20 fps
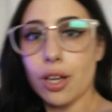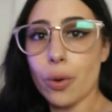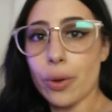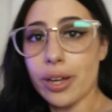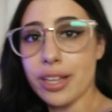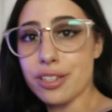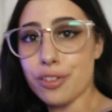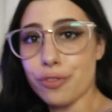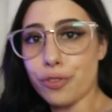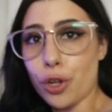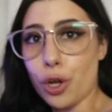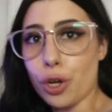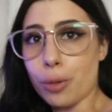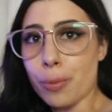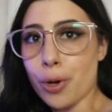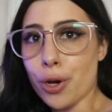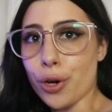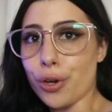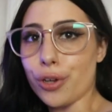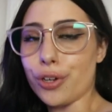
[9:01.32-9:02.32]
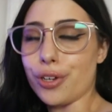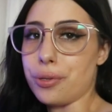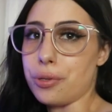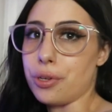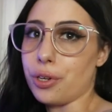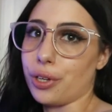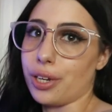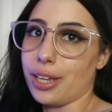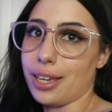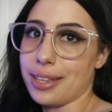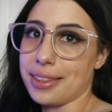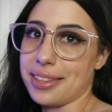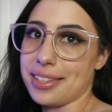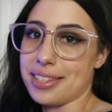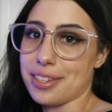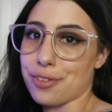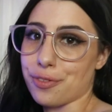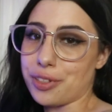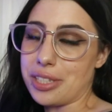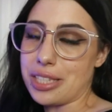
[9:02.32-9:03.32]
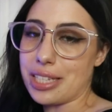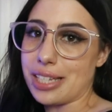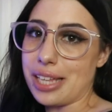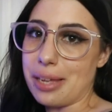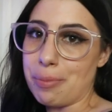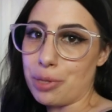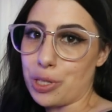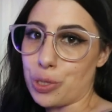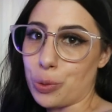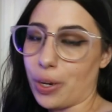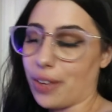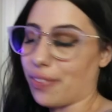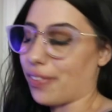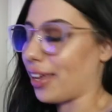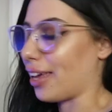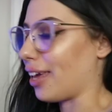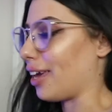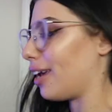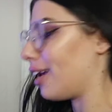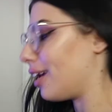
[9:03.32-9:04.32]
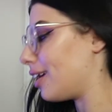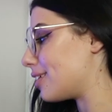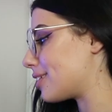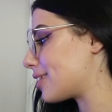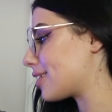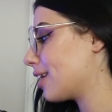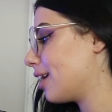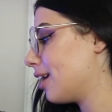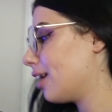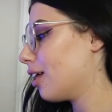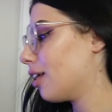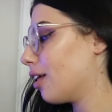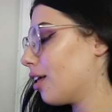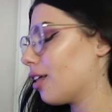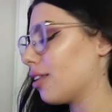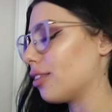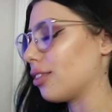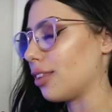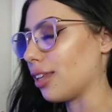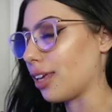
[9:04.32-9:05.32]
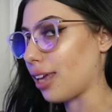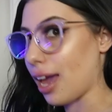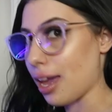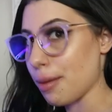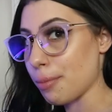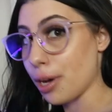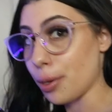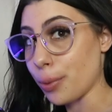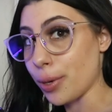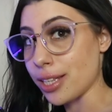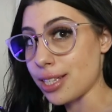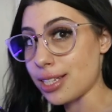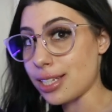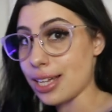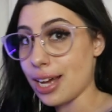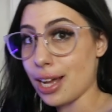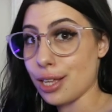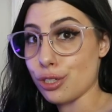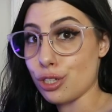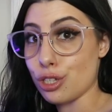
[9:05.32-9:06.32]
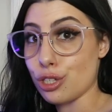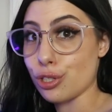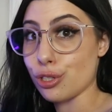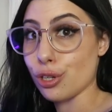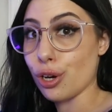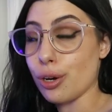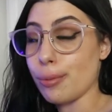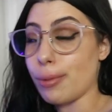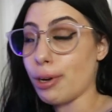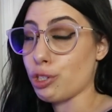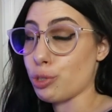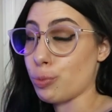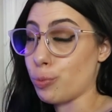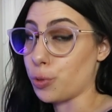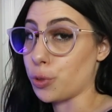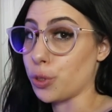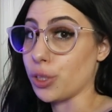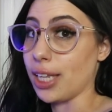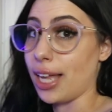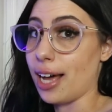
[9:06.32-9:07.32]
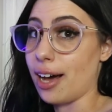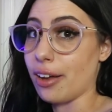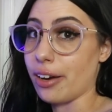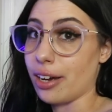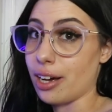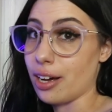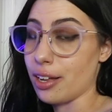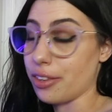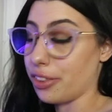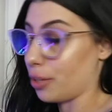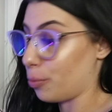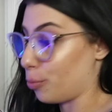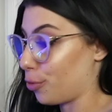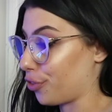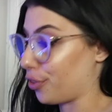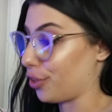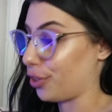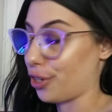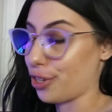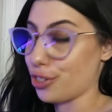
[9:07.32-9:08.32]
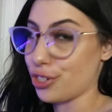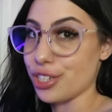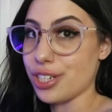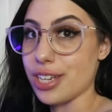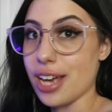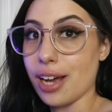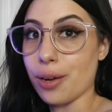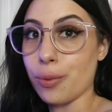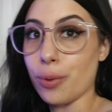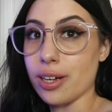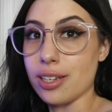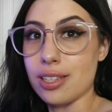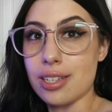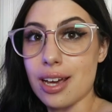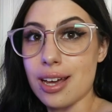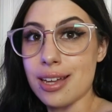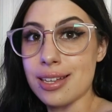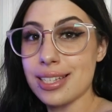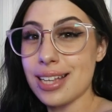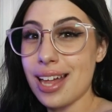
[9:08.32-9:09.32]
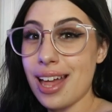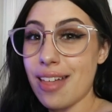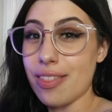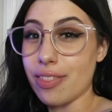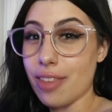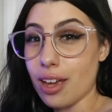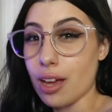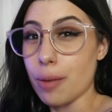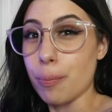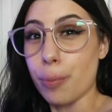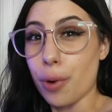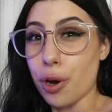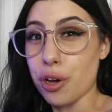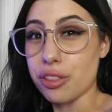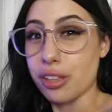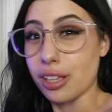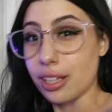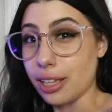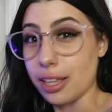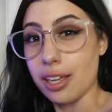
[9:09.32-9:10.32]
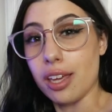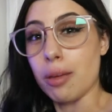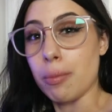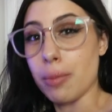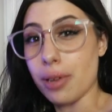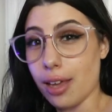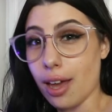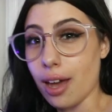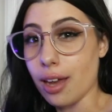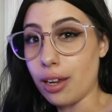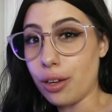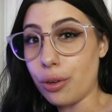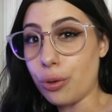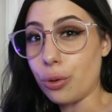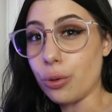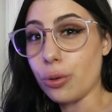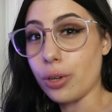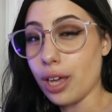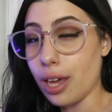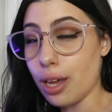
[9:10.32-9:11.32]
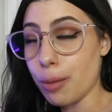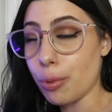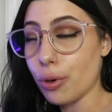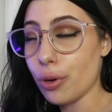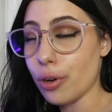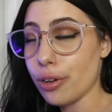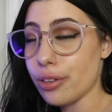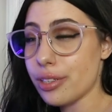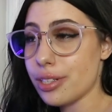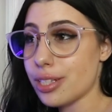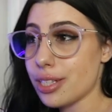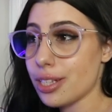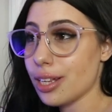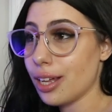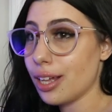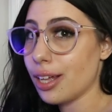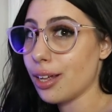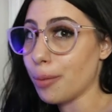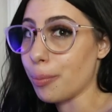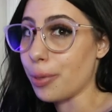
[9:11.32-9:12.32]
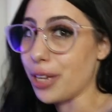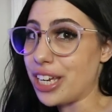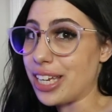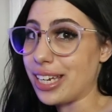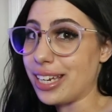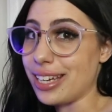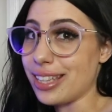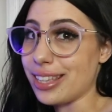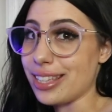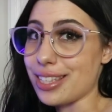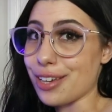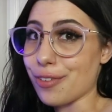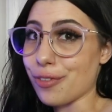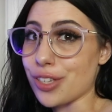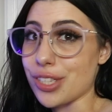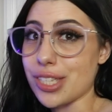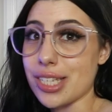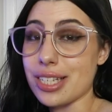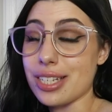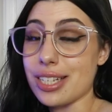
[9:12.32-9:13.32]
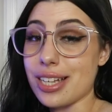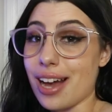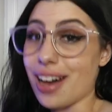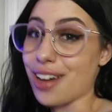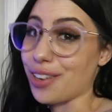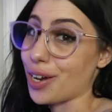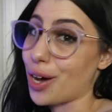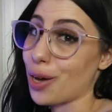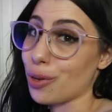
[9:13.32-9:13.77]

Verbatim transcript: Going to vlog mode, you could hear the difference then between the keys. The Kmart one sounds so much more louder than what the Logitech one does. They are both clicky mechanical keyboards, but you can hear the difference in sound.